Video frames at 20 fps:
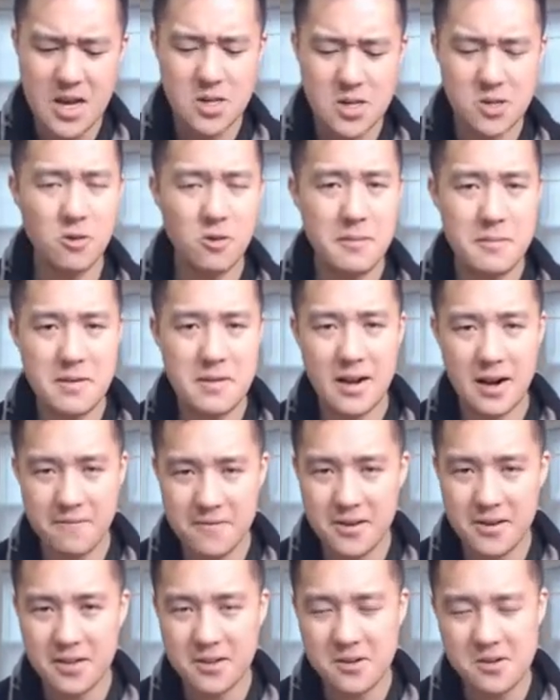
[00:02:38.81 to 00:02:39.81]
So, I mean, I
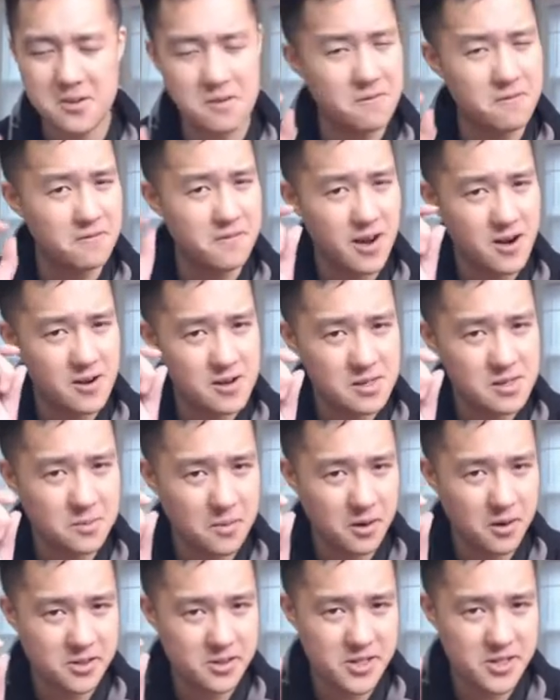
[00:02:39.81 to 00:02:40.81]
feel like there's a very
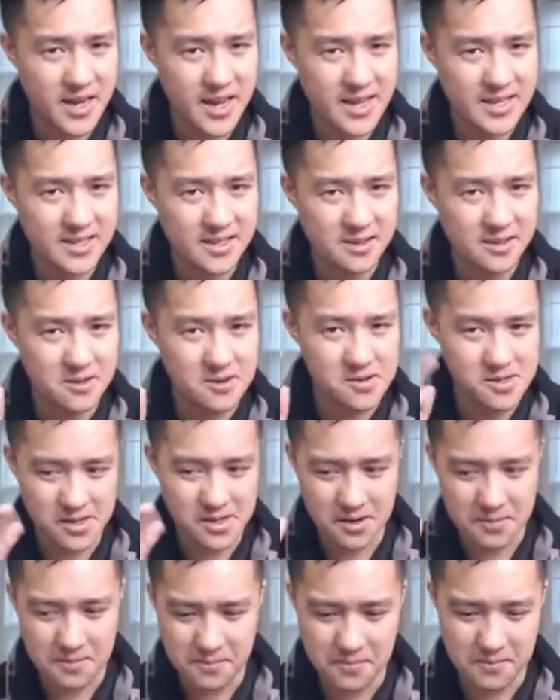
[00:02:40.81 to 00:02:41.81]
small chance that there's
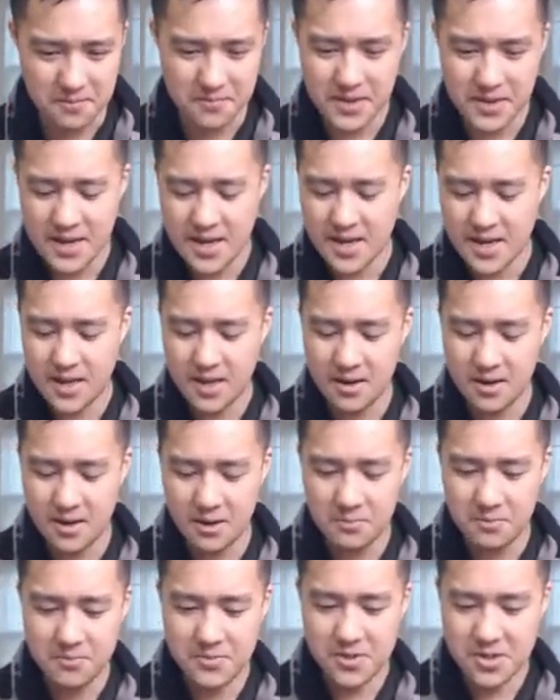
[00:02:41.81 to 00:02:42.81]
some, you
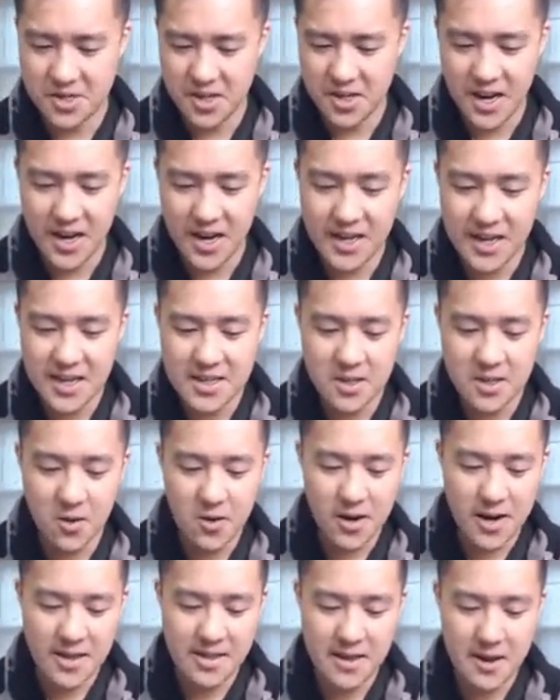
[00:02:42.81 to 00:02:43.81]
know, shenanigans
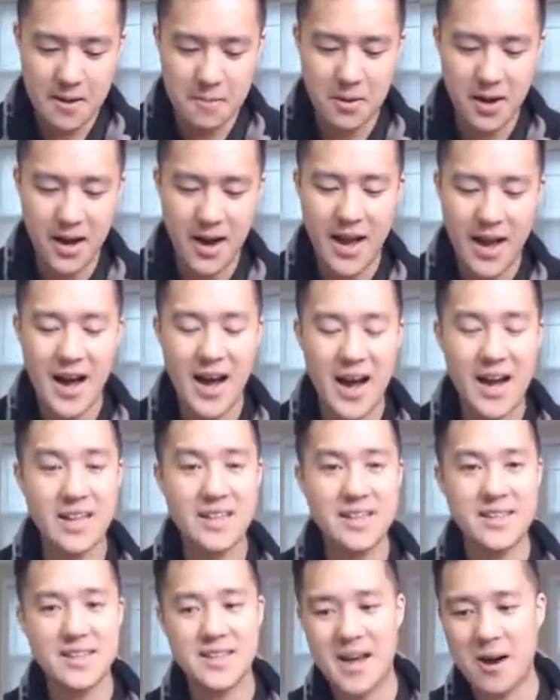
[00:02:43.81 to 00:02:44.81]
going on there, but I
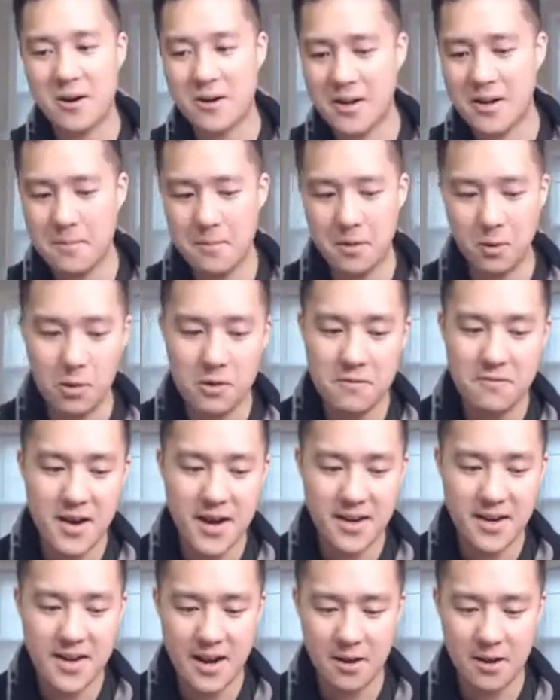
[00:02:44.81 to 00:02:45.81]
highly doubt it. But we'll
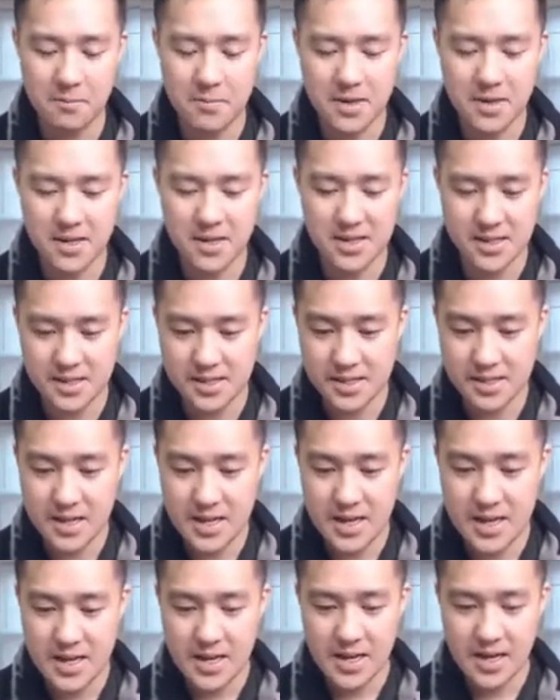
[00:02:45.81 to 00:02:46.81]
find out because,
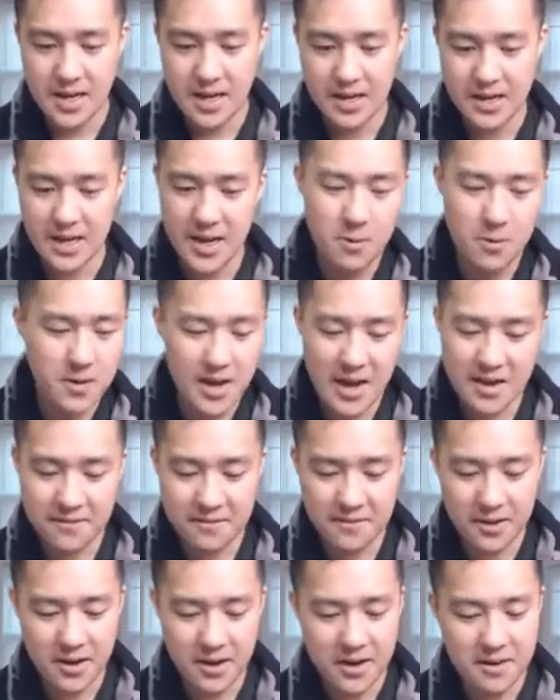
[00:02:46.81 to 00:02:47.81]
uh, yeah, we
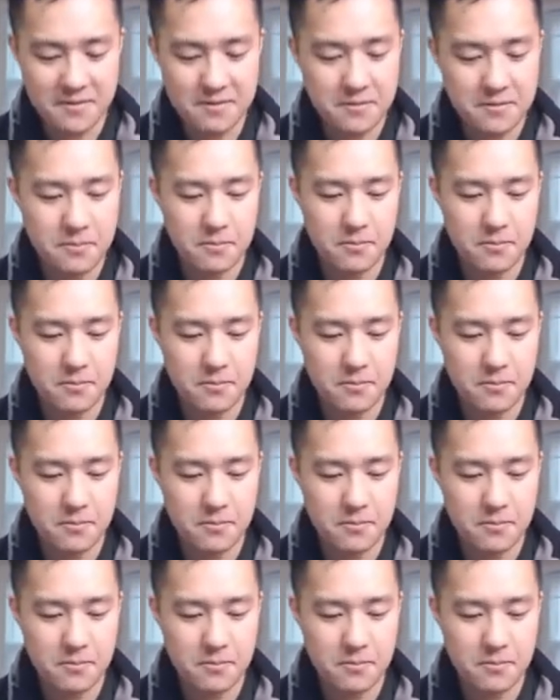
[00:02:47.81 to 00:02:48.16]
have enough.